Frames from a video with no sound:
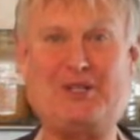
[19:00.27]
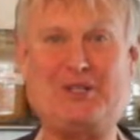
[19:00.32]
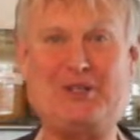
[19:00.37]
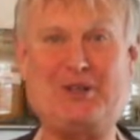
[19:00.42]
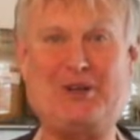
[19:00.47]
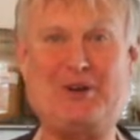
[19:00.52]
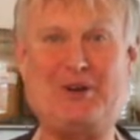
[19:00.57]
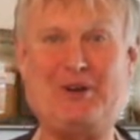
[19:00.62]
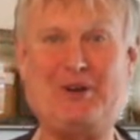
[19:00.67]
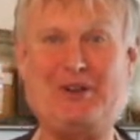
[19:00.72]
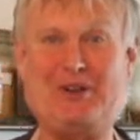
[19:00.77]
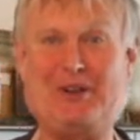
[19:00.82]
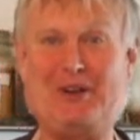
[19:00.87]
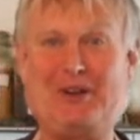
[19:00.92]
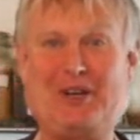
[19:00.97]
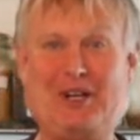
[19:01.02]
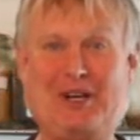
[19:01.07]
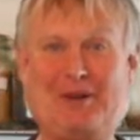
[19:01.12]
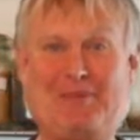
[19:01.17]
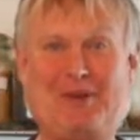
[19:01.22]
sure you're
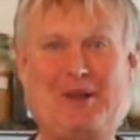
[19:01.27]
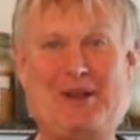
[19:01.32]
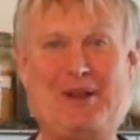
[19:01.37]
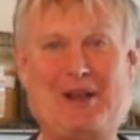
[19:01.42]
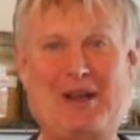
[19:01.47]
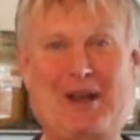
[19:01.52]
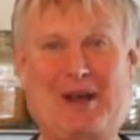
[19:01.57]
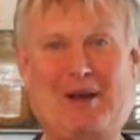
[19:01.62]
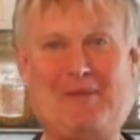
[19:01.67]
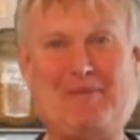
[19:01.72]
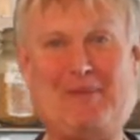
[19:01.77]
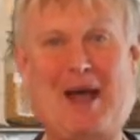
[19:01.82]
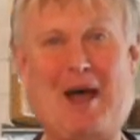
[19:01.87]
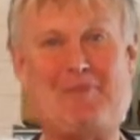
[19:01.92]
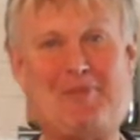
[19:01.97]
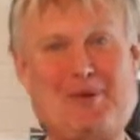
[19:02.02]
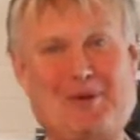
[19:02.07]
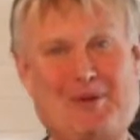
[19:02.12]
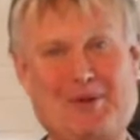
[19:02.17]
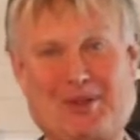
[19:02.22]
going to be
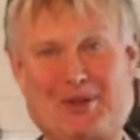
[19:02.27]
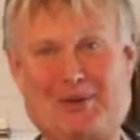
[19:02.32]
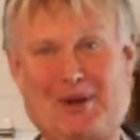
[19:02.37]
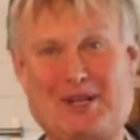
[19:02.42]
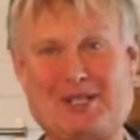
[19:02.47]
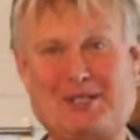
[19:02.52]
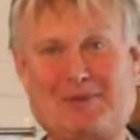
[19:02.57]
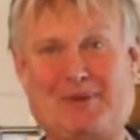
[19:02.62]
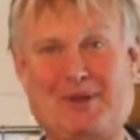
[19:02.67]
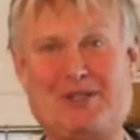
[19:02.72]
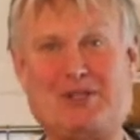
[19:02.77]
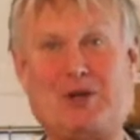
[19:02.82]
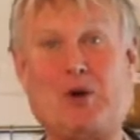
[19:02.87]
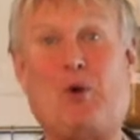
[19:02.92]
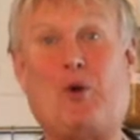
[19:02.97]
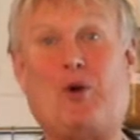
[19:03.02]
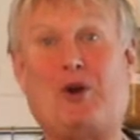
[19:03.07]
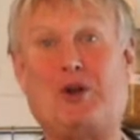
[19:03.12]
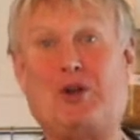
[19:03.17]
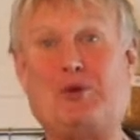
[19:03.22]
happy with the recipes,
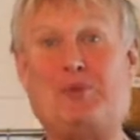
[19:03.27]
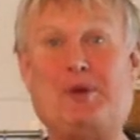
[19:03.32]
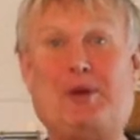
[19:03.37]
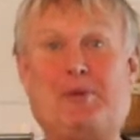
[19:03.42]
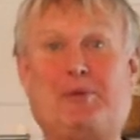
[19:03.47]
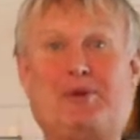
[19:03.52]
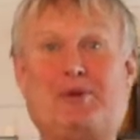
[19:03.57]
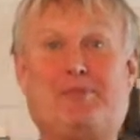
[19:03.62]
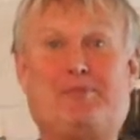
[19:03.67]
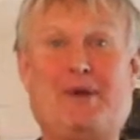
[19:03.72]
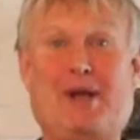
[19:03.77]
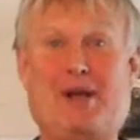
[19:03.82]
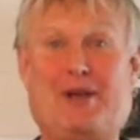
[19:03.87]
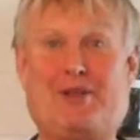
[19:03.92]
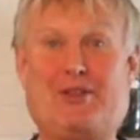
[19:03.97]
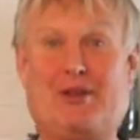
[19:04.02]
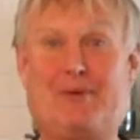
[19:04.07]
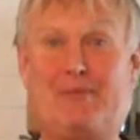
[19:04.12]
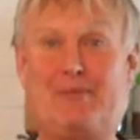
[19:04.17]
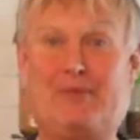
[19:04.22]
or you'll be able to
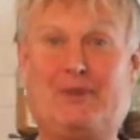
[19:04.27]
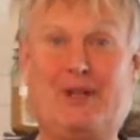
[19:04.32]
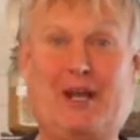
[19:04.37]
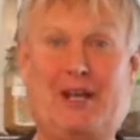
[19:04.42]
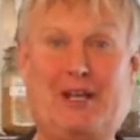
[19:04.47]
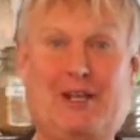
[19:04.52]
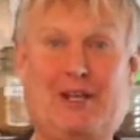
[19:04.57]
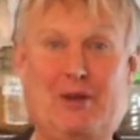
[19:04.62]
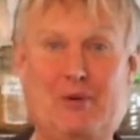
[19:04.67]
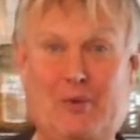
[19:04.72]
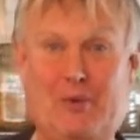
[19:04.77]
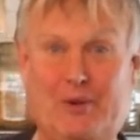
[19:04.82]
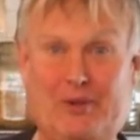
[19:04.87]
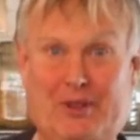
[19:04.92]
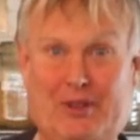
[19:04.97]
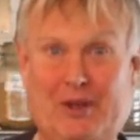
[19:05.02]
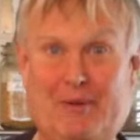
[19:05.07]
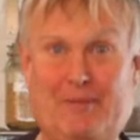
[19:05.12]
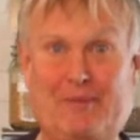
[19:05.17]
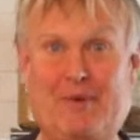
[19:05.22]
make them like you want
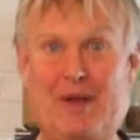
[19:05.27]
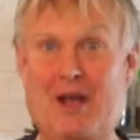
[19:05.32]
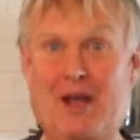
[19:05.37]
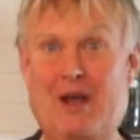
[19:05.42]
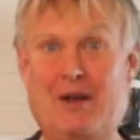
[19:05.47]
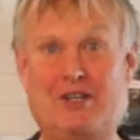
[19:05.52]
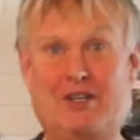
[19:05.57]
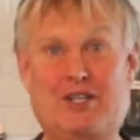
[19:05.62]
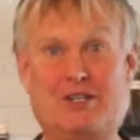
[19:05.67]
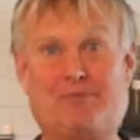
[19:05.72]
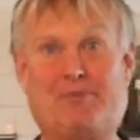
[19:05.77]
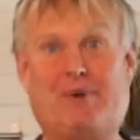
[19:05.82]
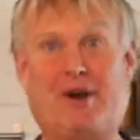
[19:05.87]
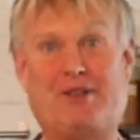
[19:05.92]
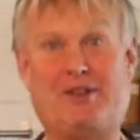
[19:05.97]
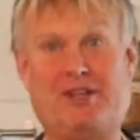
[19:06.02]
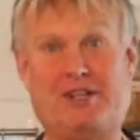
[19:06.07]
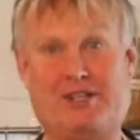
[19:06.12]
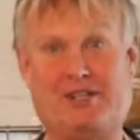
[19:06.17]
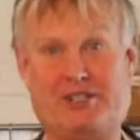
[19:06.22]
them just by
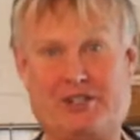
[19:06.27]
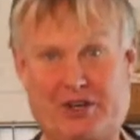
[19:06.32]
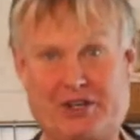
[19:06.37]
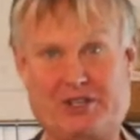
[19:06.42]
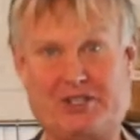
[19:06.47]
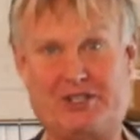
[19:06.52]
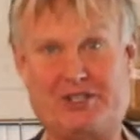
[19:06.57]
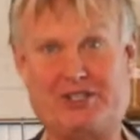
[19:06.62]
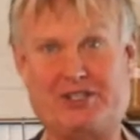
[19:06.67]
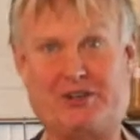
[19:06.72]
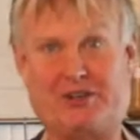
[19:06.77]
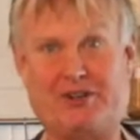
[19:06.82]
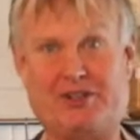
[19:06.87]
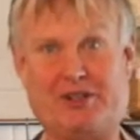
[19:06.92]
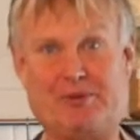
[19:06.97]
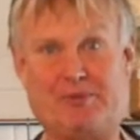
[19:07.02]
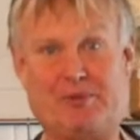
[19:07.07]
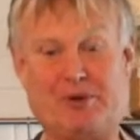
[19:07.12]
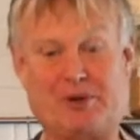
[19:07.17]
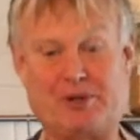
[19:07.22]
the instructions that are in
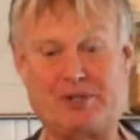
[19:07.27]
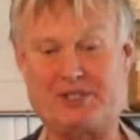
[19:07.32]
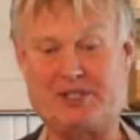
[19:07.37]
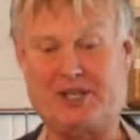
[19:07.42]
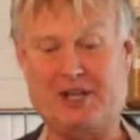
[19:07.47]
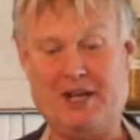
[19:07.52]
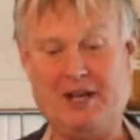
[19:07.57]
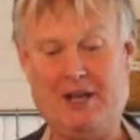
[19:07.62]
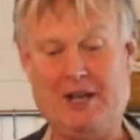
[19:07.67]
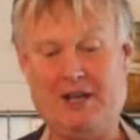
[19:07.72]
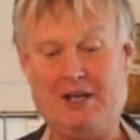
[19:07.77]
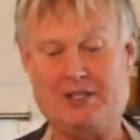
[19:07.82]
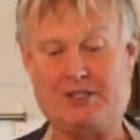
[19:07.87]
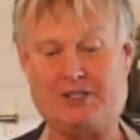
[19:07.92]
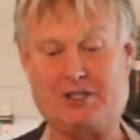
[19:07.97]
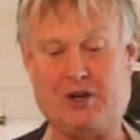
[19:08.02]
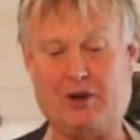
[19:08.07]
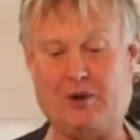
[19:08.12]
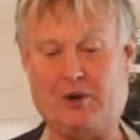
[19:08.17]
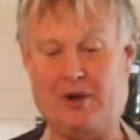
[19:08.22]
the books.
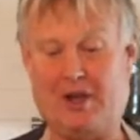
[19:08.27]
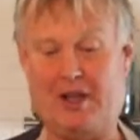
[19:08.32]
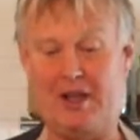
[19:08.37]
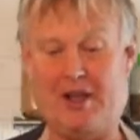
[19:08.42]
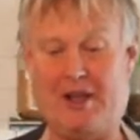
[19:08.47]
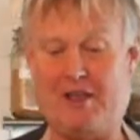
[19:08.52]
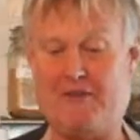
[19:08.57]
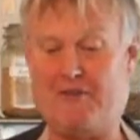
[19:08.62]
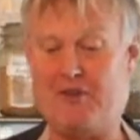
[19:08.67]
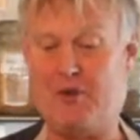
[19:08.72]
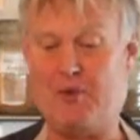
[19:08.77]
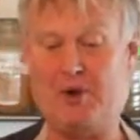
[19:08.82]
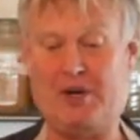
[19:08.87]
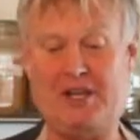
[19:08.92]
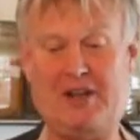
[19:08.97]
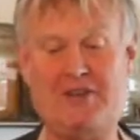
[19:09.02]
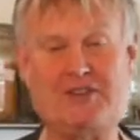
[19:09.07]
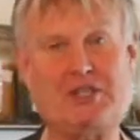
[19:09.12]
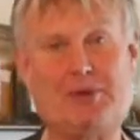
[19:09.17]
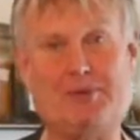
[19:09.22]
So if you want to
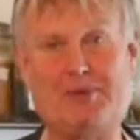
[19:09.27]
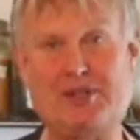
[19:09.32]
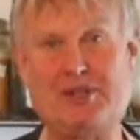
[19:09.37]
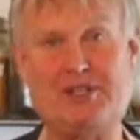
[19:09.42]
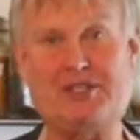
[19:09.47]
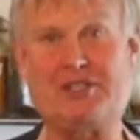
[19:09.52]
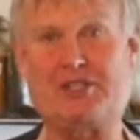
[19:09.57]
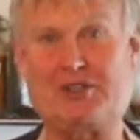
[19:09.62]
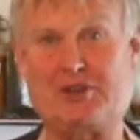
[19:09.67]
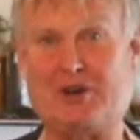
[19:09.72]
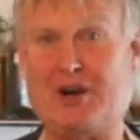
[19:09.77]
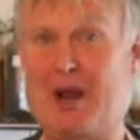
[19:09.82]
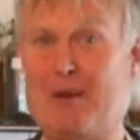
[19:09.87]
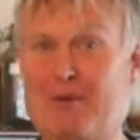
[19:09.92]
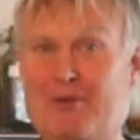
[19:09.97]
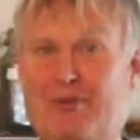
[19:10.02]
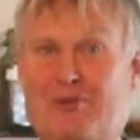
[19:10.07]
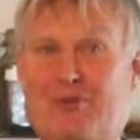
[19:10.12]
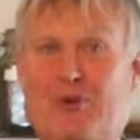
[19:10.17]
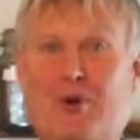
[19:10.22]
give some of these a try
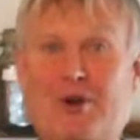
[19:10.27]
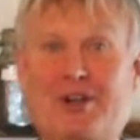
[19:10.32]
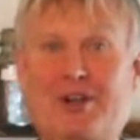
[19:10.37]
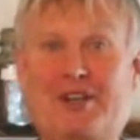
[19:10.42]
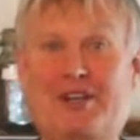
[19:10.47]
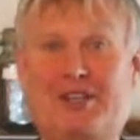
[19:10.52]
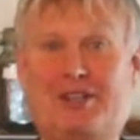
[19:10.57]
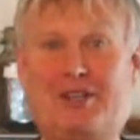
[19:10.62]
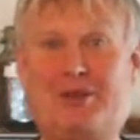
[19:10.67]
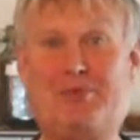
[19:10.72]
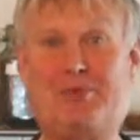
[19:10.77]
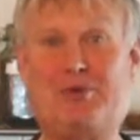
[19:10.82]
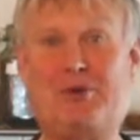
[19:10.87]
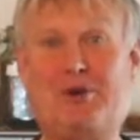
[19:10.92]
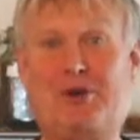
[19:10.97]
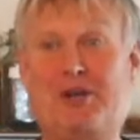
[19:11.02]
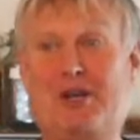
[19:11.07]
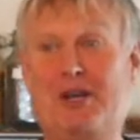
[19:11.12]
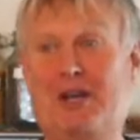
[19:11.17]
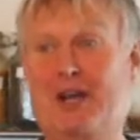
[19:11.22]
before you get the
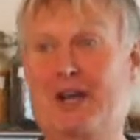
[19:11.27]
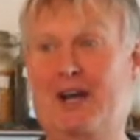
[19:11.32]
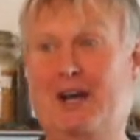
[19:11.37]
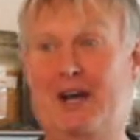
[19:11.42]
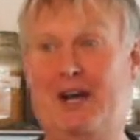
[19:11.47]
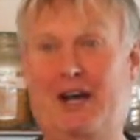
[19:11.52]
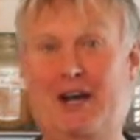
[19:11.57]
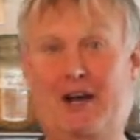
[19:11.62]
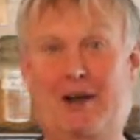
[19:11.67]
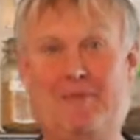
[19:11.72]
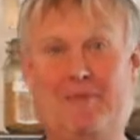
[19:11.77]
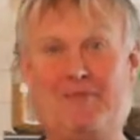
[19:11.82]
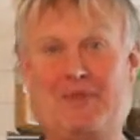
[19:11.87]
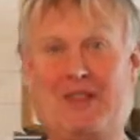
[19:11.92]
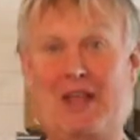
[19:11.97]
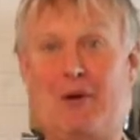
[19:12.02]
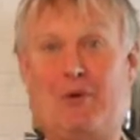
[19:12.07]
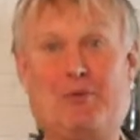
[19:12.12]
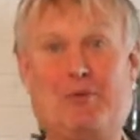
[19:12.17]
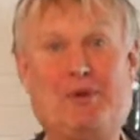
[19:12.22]
book,
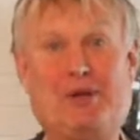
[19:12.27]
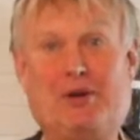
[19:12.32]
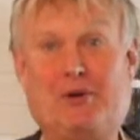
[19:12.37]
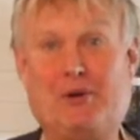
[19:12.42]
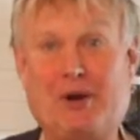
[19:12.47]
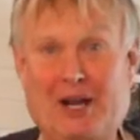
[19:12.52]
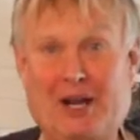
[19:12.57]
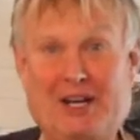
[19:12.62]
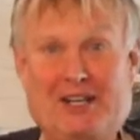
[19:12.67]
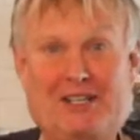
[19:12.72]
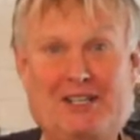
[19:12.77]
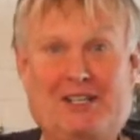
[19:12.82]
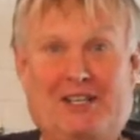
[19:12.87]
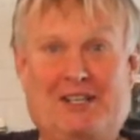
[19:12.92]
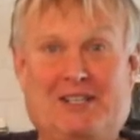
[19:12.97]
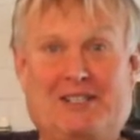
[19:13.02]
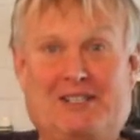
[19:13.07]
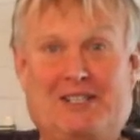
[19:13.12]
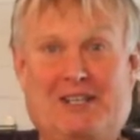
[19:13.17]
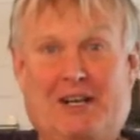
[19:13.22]
that would be great,
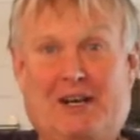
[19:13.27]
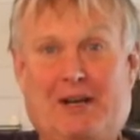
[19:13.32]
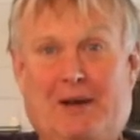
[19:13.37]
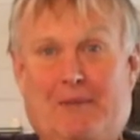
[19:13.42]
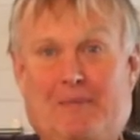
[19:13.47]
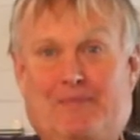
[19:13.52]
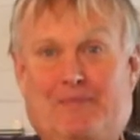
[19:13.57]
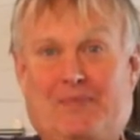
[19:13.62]
because I